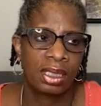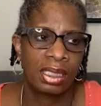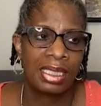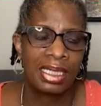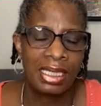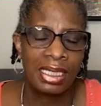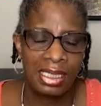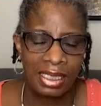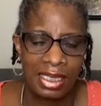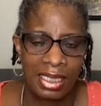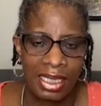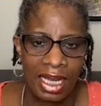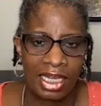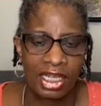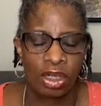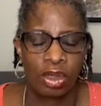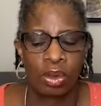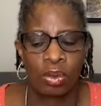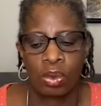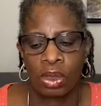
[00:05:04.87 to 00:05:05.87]
easy. I
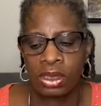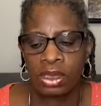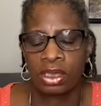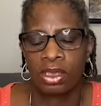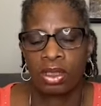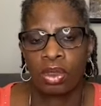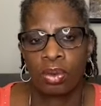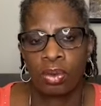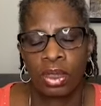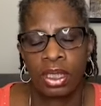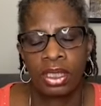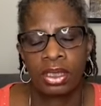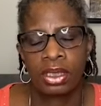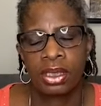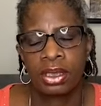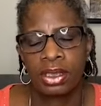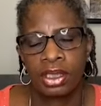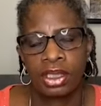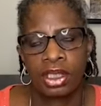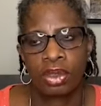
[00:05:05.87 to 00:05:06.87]
know it wasn't always,
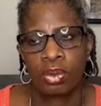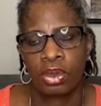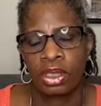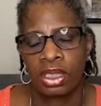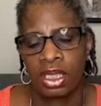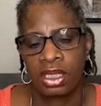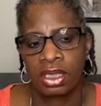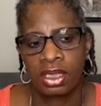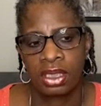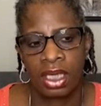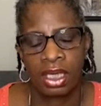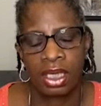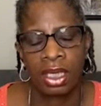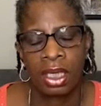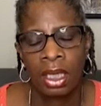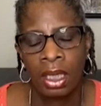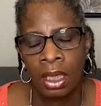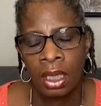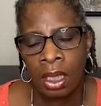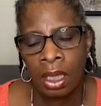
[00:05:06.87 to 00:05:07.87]
you know, what they say,
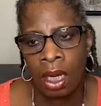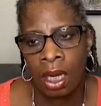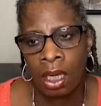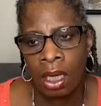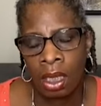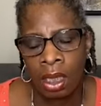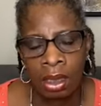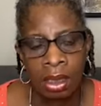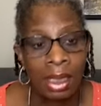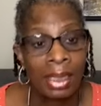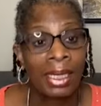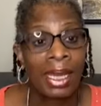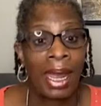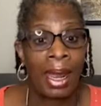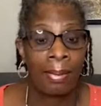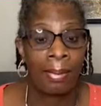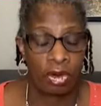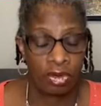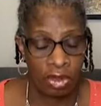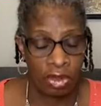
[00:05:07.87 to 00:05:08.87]
uh,
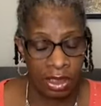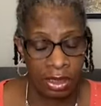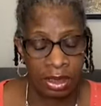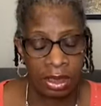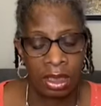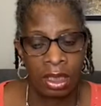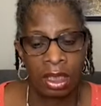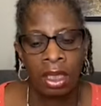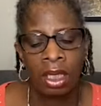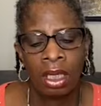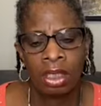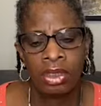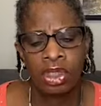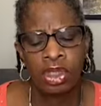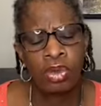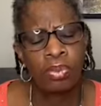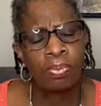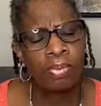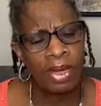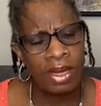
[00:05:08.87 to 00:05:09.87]
glamorous. You
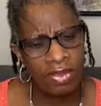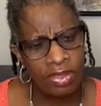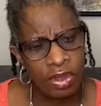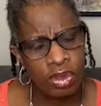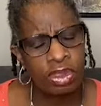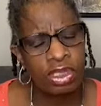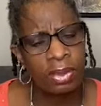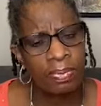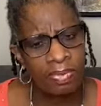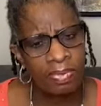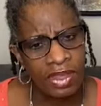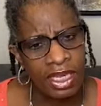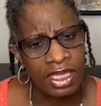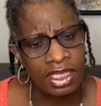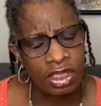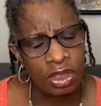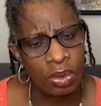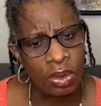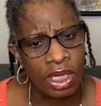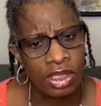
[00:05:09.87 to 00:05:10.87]
mm-hmm. things
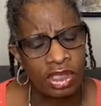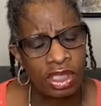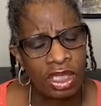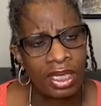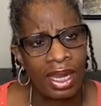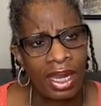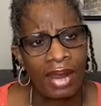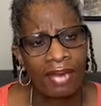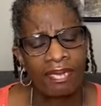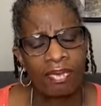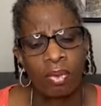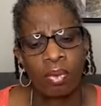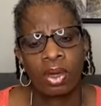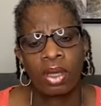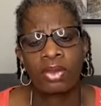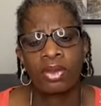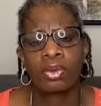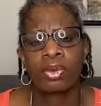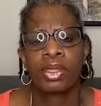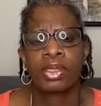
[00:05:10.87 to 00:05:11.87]
throughout your life,
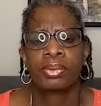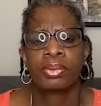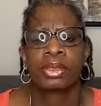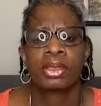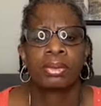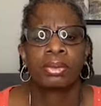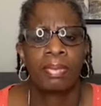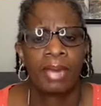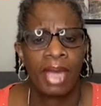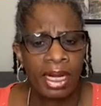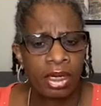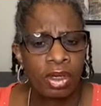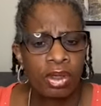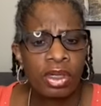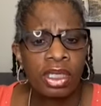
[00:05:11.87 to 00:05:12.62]
whether it was medical